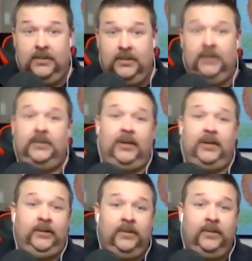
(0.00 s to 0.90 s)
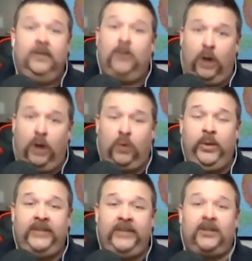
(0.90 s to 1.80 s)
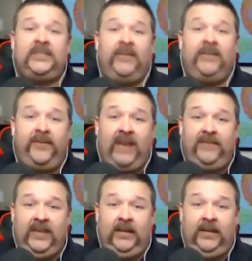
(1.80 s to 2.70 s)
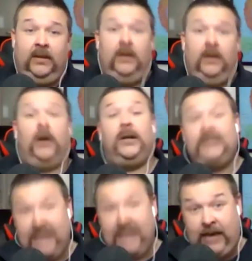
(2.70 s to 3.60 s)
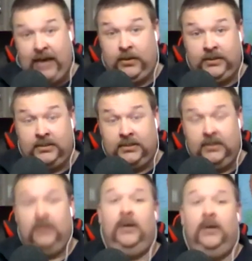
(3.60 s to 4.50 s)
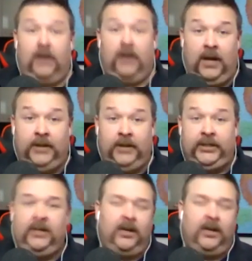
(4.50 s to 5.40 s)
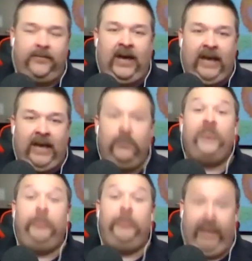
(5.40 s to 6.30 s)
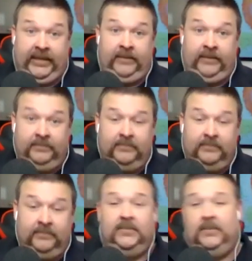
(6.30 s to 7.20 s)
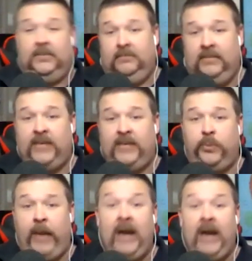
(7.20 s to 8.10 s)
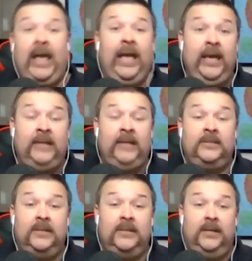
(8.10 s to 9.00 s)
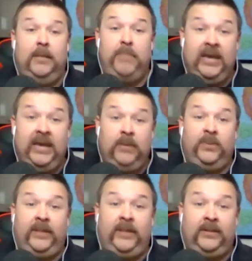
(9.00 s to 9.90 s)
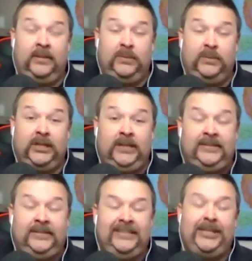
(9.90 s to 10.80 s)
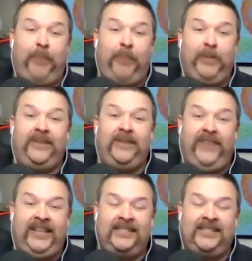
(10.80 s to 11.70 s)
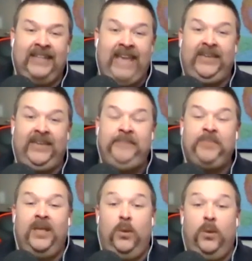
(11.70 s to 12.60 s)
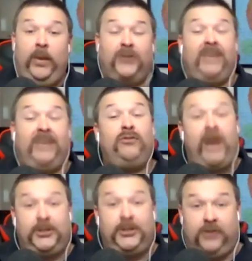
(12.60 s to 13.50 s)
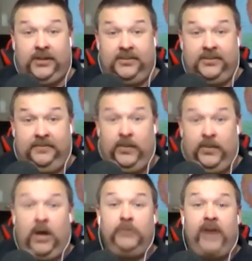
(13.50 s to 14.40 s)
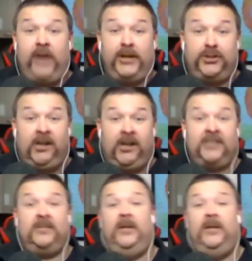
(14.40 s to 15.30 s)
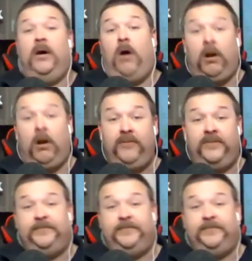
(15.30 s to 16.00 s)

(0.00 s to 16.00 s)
So our quints are 75 feet. Our towers are 100, 105 with the bucket. That's what we've got. And being with the Department of Defense, Navy, we also have crash trucks. We call them crash trucks, ARF.